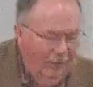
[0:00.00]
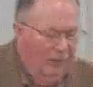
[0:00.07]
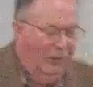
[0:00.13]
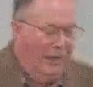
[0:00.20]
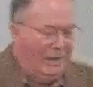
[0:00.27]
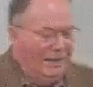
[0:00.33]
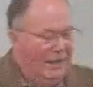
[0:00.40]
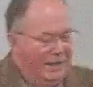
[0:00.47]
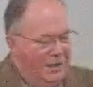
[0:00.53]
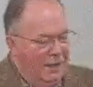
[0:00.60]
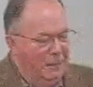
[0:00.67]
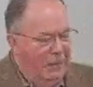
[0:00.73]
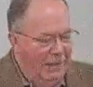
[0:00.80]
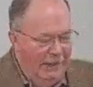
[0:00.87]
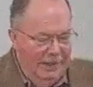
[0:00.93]
when I see
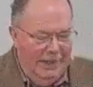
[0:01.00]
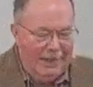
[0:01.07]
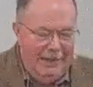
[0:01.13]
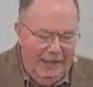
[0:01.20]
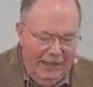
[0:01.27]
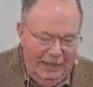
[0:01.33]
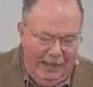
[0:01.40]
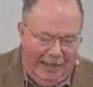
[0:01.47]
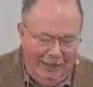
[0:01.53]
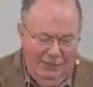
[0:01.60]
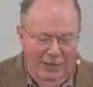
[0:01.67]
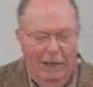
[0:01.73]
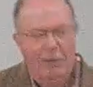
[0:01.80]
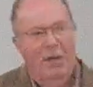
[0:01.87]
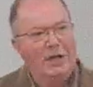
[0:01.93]
something like that, I,
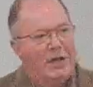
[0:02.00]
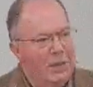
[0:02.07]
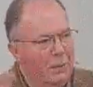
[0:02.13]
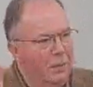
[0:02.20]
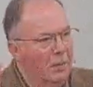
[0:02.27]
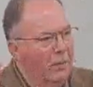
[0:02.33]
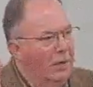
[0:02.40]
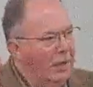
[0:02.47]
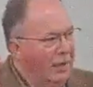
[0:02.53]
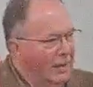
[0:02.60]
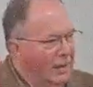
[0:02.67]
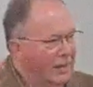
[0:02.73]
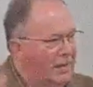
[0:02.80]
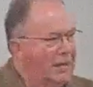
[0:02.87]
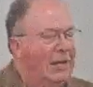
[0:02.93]
I want some
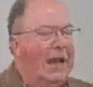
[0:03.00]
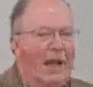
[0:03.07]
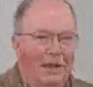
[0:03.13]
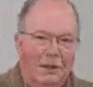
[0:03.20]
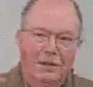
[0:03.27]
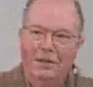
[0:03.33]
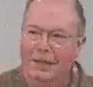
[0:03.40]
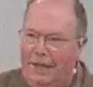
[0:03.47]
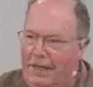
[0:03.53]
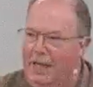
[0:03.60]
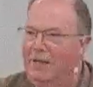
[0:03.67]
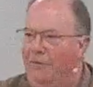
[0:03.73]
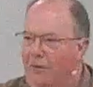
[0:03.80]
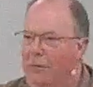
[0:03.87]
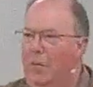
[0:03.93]
scholarly
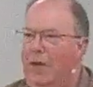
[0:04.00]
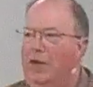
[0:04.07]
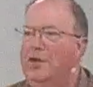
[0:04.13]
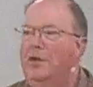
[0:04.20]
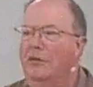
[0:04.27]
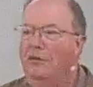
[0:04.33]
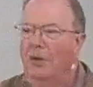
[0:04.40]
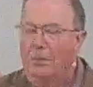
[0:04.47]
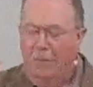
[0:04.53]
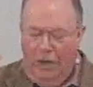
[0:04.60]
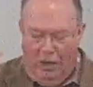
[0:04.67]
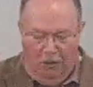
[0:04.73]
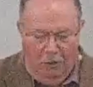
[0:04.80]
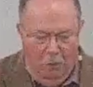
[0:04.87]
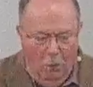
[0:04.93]
information from
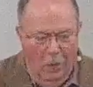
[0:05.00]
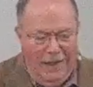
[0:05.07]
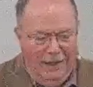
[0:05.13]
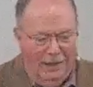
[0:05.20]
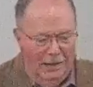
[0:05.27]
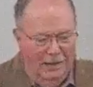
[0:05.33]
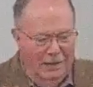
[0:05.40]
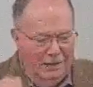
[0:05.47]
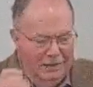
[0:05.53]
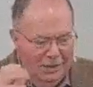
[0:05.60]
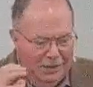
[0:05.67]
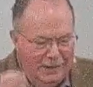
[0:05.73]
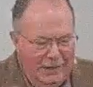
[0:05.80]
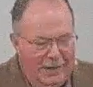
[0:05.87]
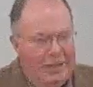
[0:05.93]
a well
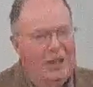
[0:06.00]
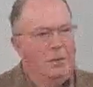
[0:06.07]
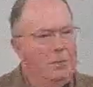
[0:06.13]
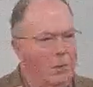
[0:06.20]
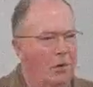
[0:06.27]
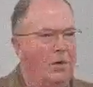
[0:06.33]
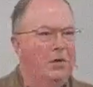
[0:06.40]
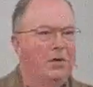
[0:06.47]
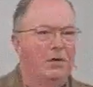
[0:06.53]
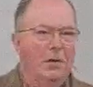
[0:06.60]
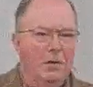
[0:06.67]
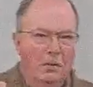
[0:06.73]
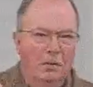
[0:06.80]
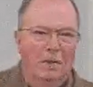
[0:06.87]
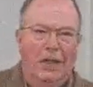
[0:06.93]
studied person
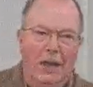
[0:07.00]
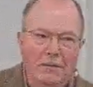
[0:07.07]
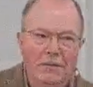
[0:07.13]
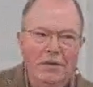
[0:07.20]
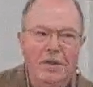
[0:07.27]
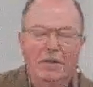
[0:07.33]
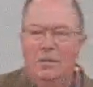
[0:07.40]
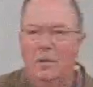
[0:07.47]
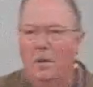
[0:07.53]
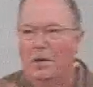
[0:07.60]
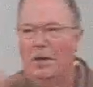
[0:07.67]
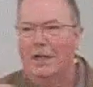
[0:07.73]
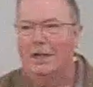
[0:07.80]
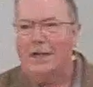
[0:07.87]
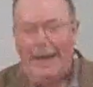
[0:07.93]
who loves the
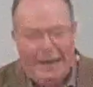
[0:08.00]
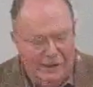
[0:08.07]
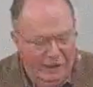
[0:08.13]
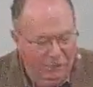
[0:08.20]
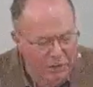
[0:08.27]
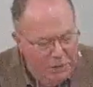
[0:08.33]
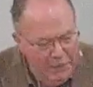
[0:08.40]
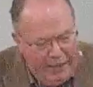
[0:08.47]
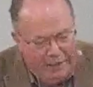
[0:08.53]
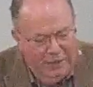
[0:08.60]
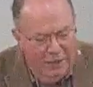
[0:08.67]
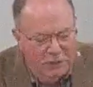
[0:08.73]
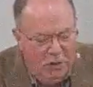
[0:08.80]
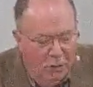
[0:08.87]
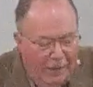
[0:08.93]
Lord and is highly
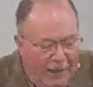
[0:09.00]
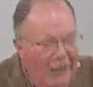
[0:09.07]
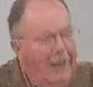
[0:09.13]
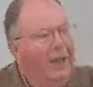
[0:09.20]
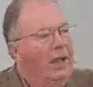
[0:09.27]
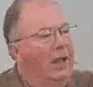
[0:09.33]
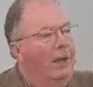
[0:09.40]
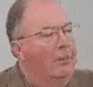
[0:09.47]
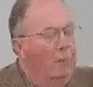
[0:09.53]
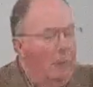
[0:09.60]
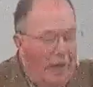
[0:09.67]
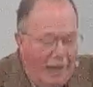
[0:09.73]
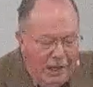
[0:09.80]
respected. So, my